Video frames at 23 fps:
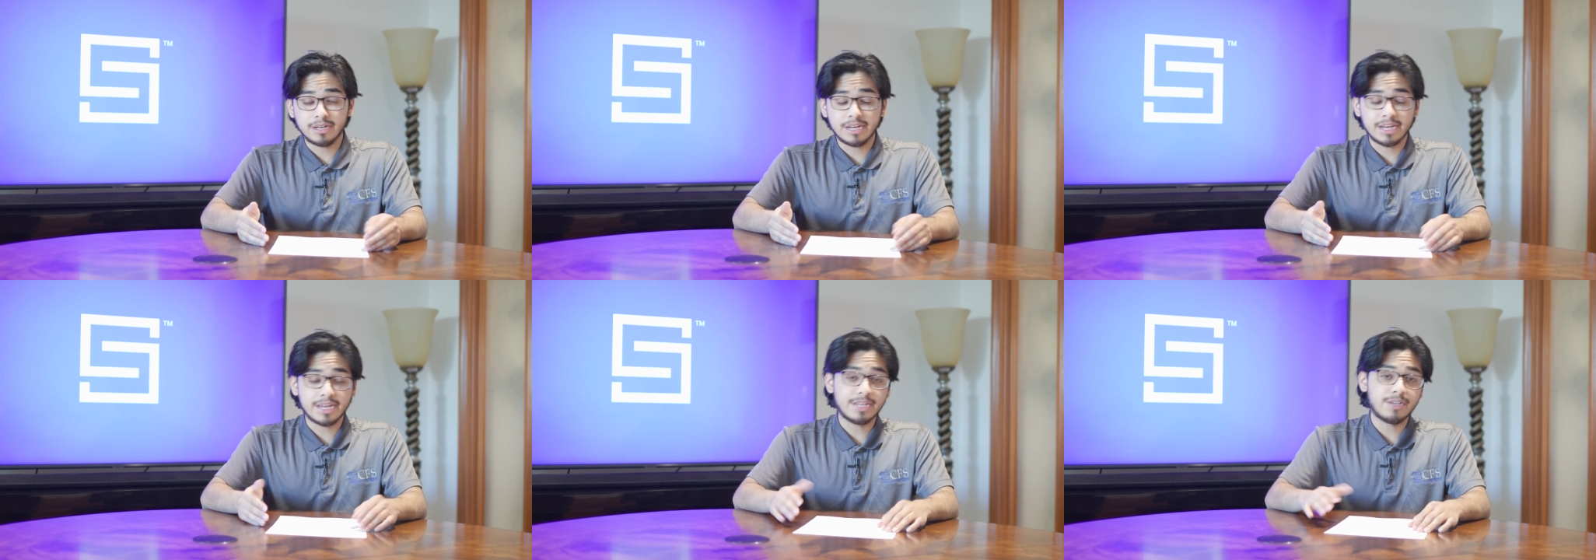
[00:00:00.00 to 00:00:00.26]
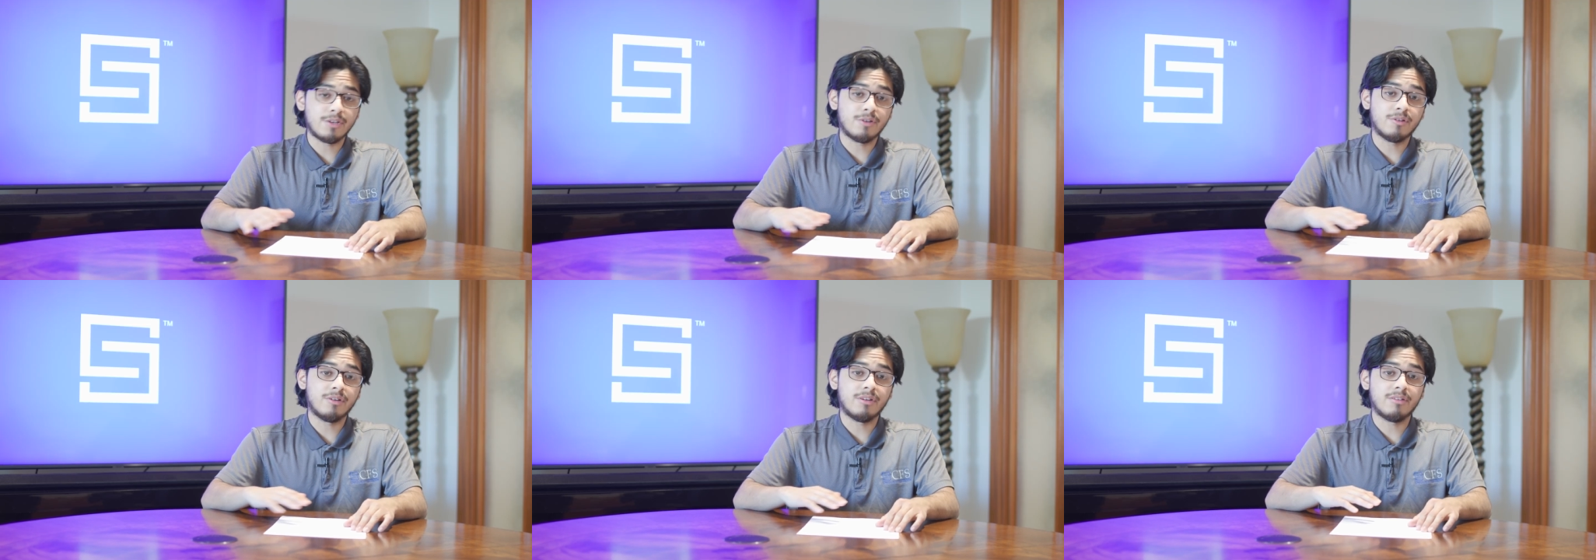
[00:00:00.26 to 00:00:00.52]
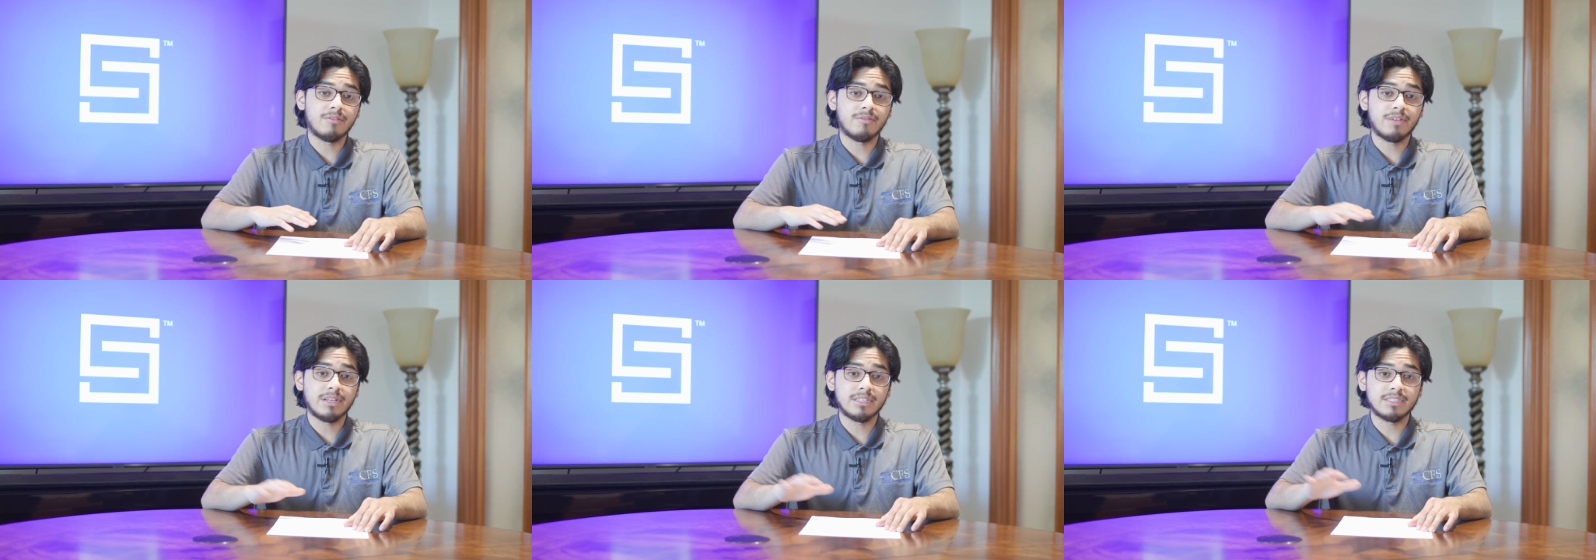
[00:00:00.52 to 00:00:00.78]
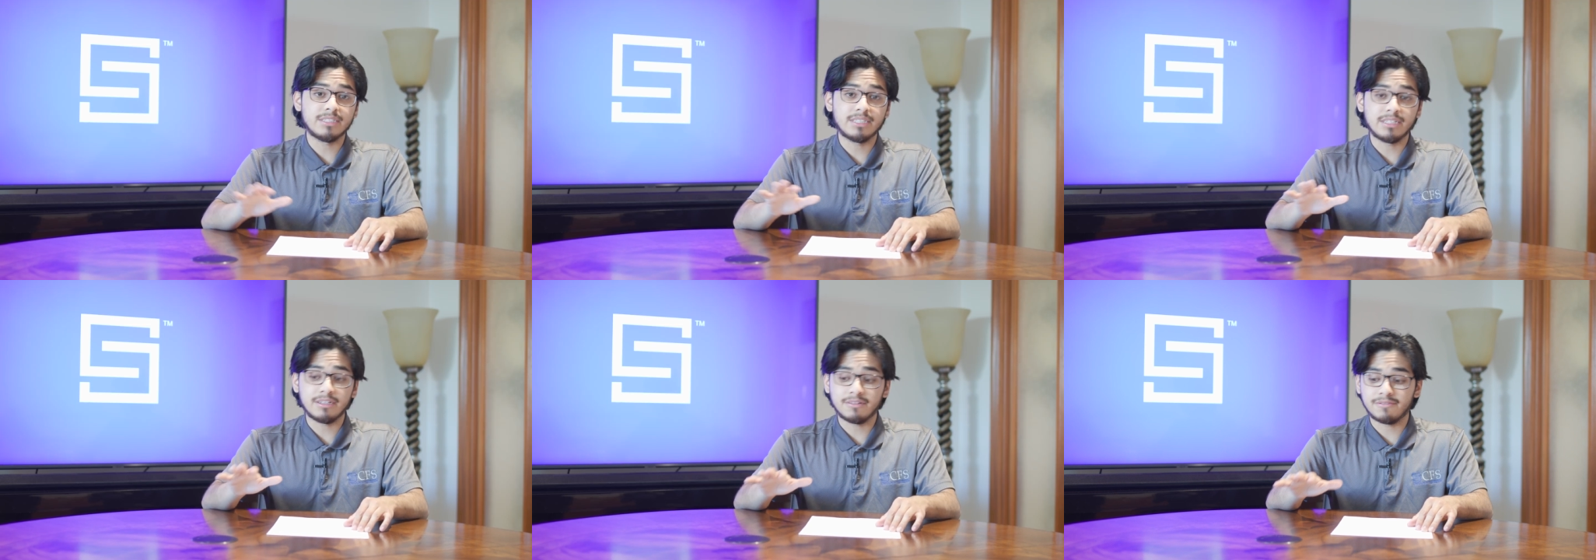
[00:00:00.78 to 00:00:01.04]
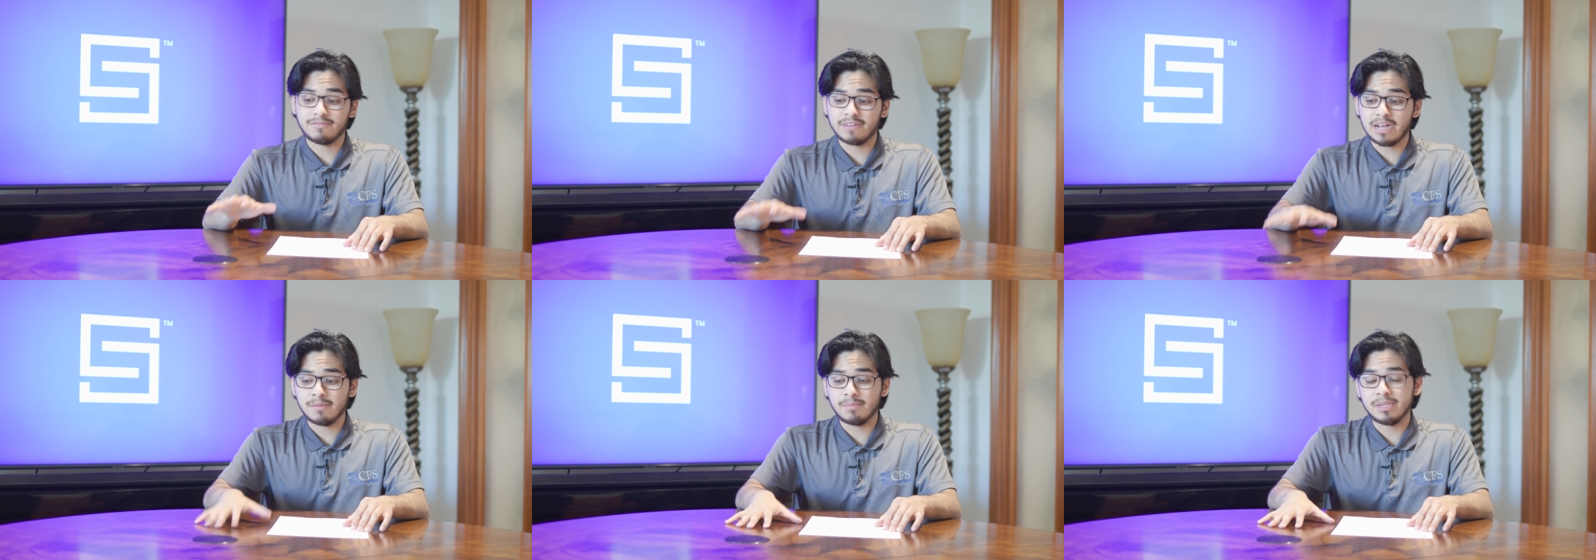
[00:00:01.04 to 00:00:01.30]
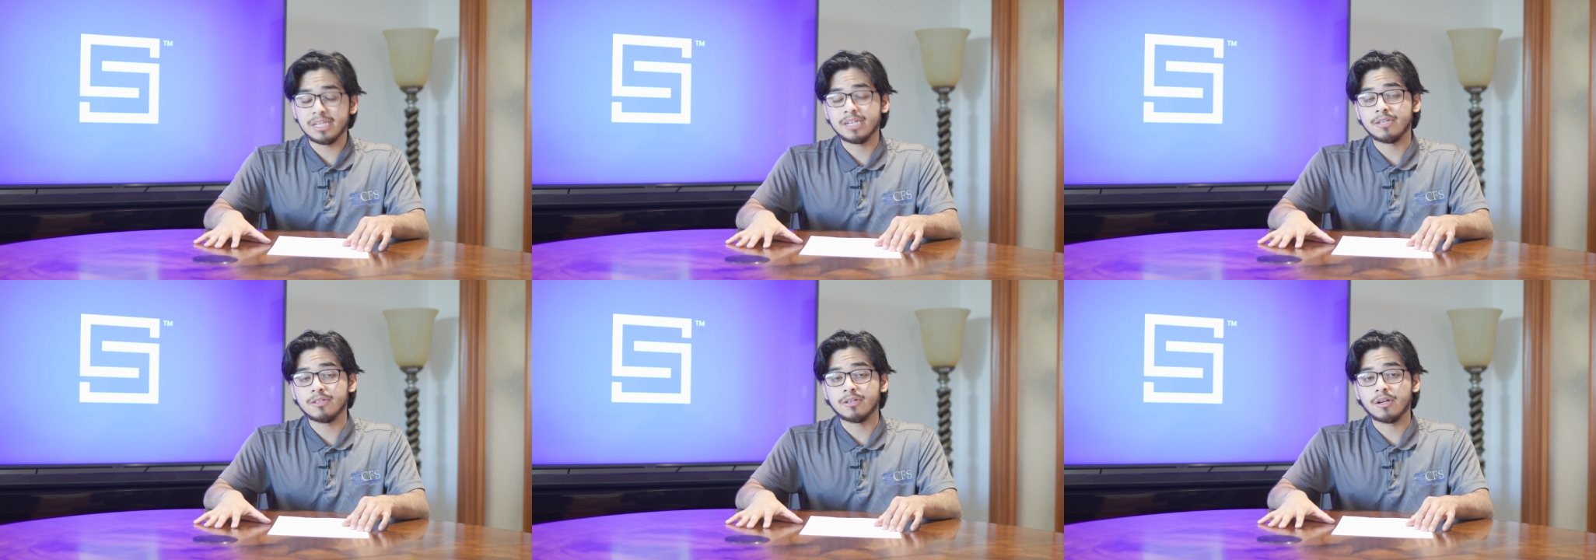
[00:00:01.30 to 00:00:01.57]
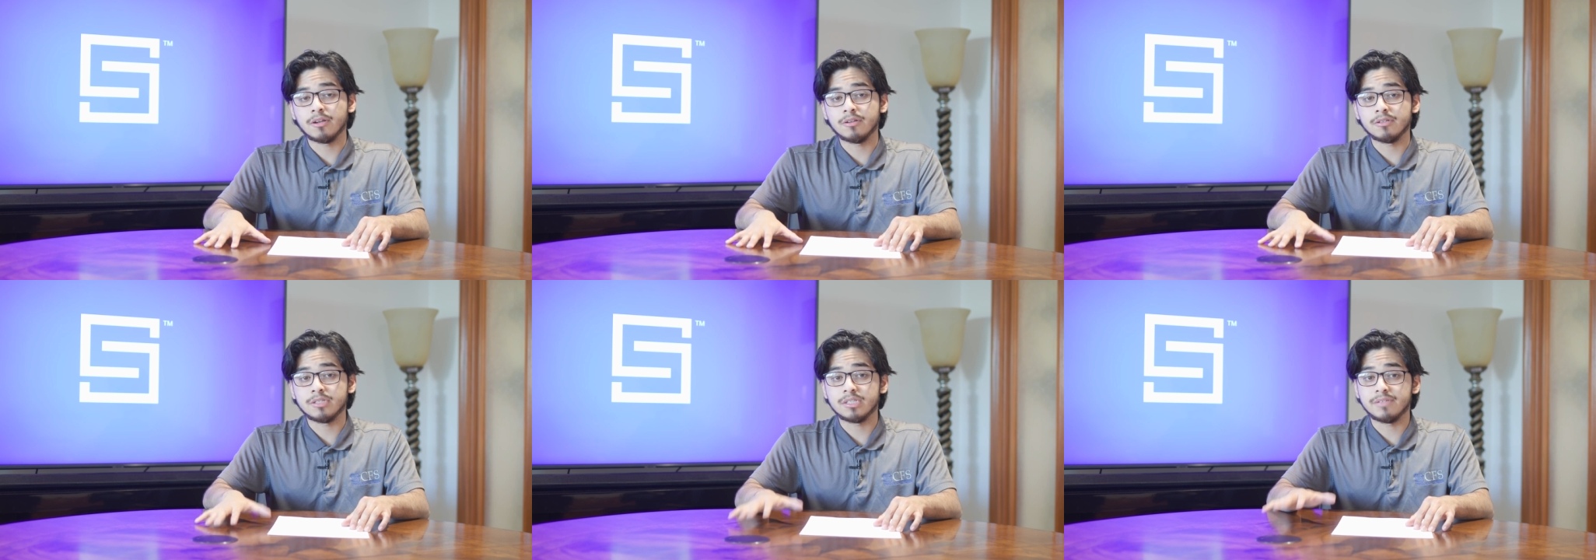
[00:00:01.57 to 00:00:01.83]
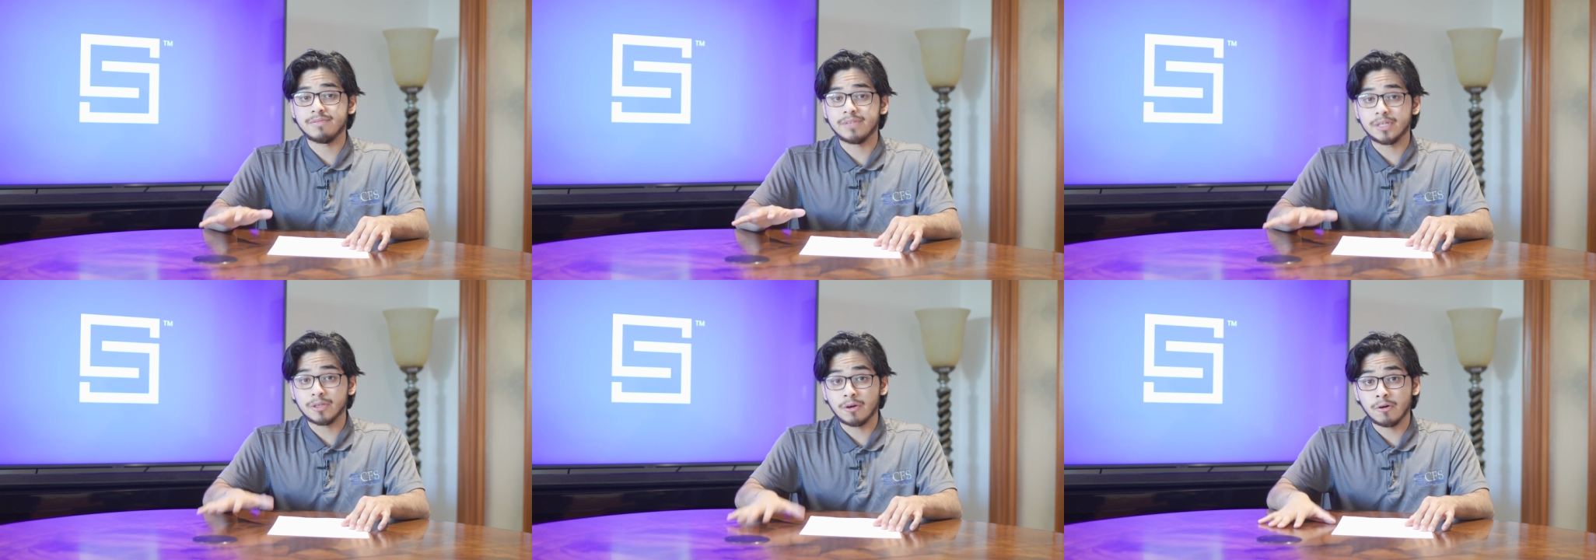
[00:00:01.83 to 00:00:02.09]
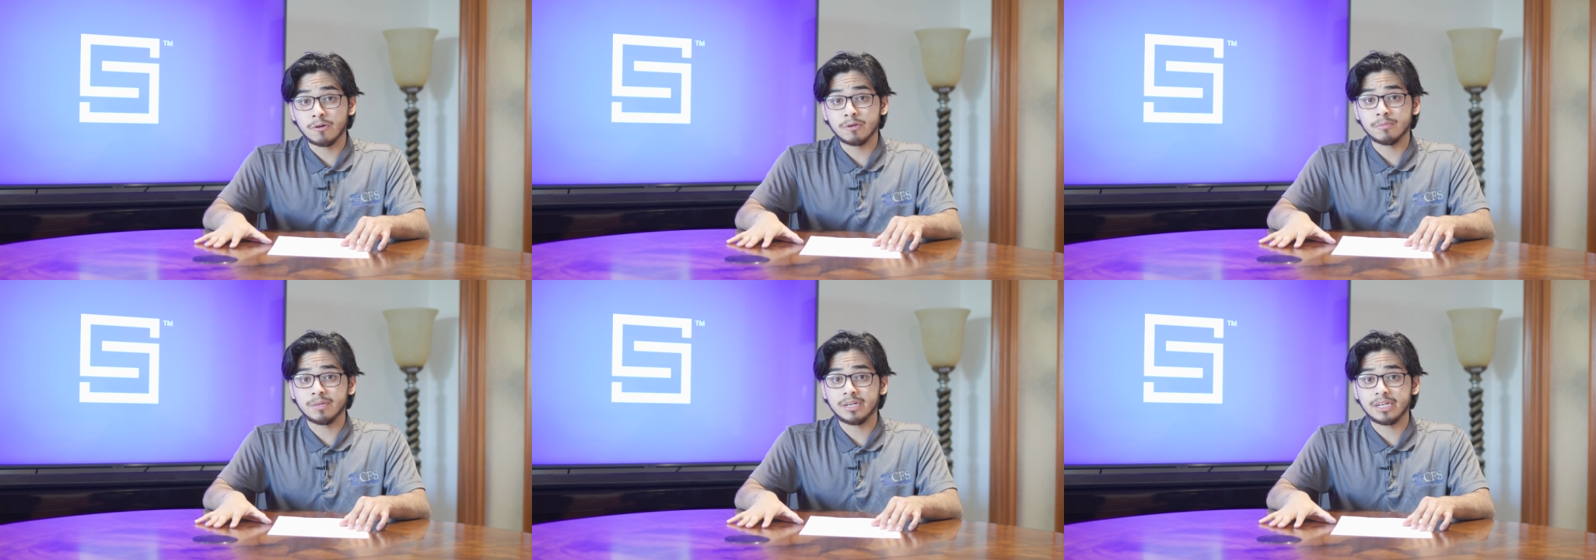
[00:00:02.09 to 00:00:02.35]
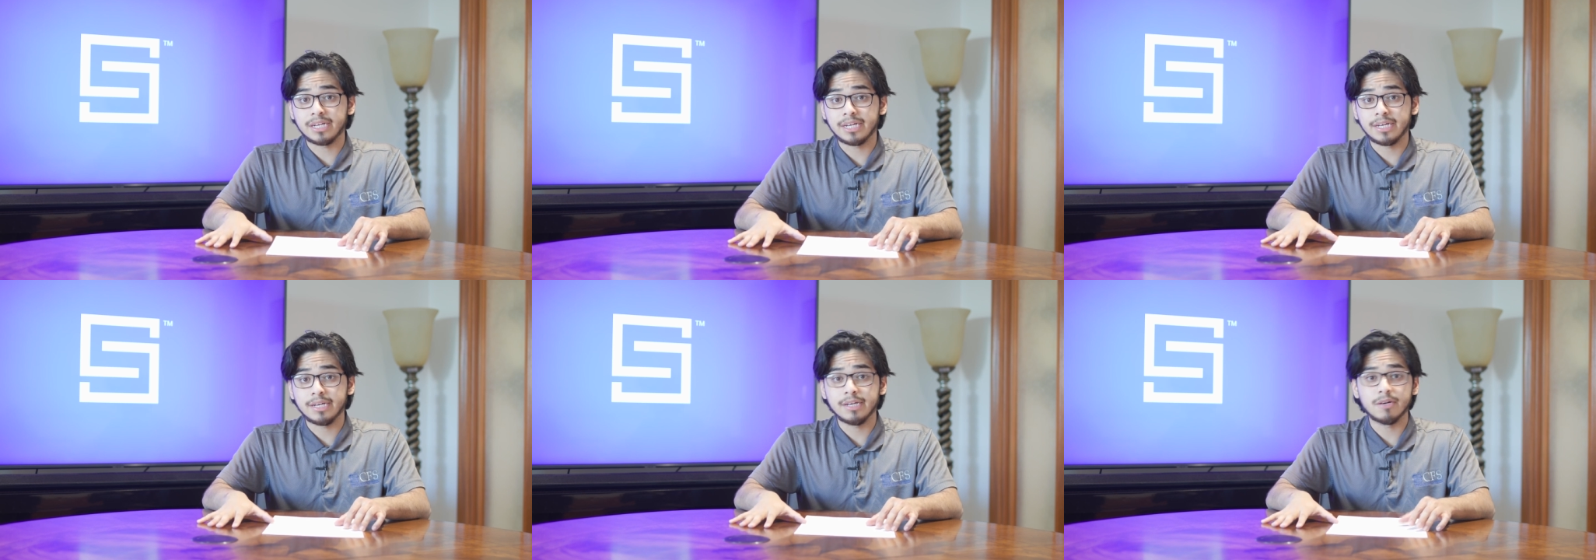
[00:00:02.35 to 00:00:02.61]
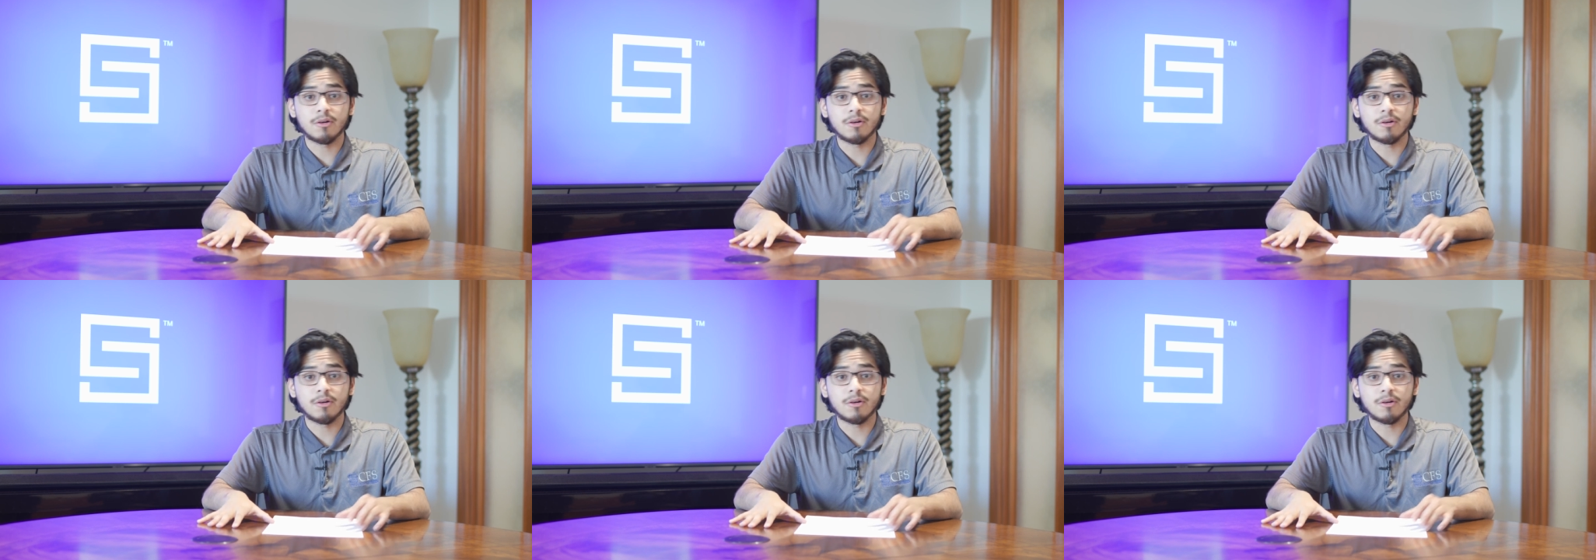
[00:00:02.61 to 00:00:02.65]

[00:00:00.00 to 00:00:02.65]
and you're investing $5 million of your own money